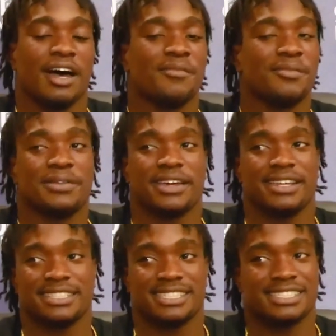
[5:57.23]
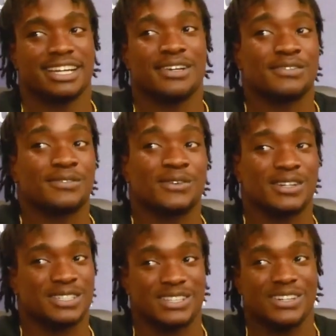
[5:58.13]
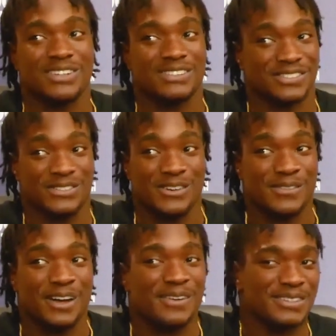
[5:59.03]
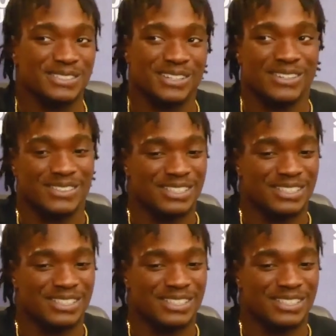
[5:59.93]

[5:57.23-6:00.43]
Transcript: I've been playing it since I was 4 years old, 4 or 5 years old.